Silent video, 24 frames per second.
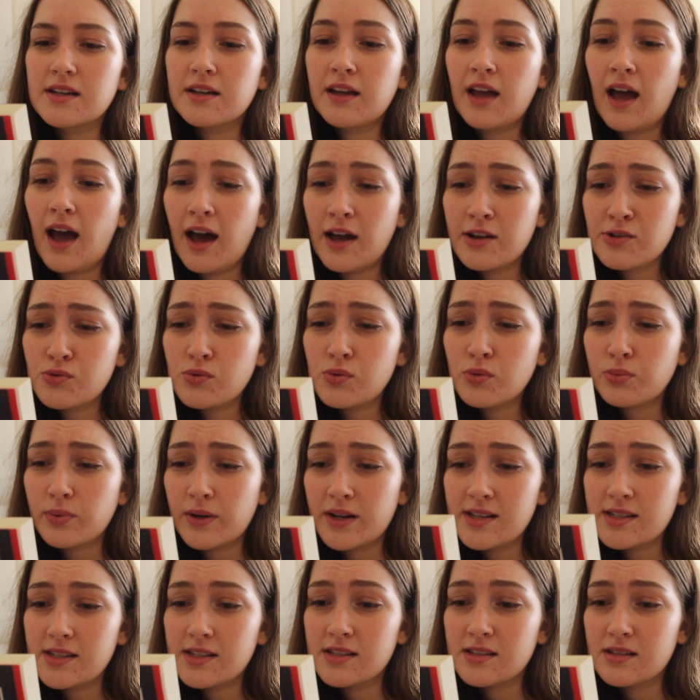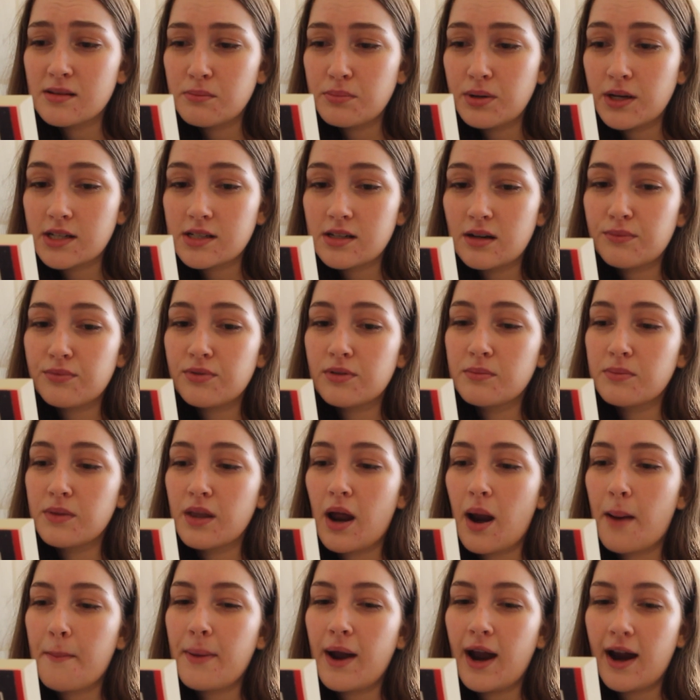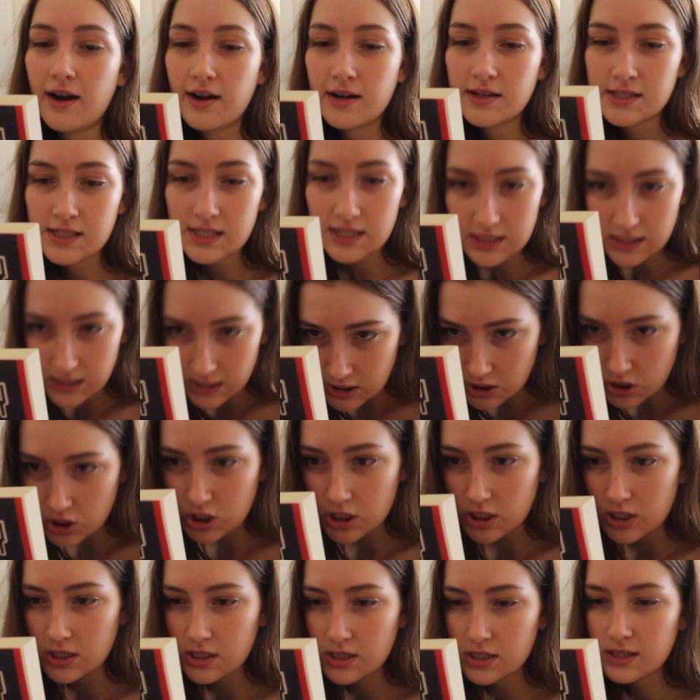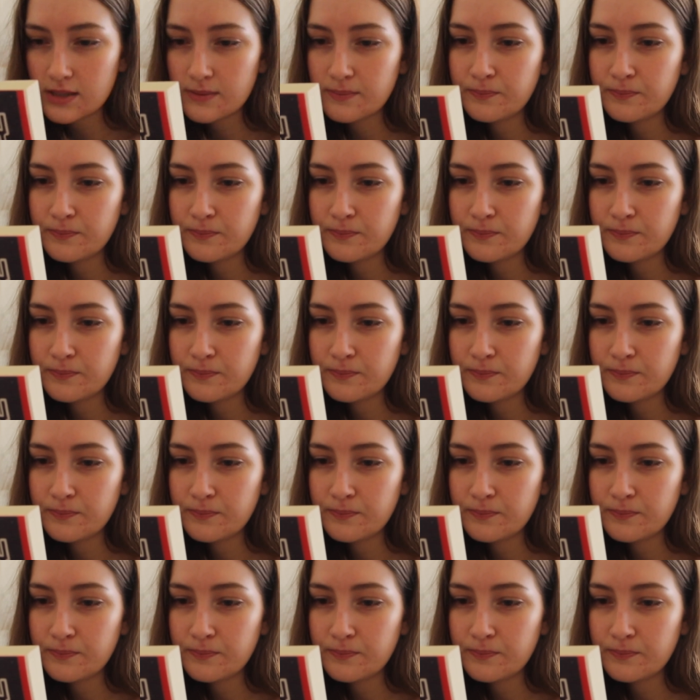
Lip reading: a casual racism picked up from their parents and teachers.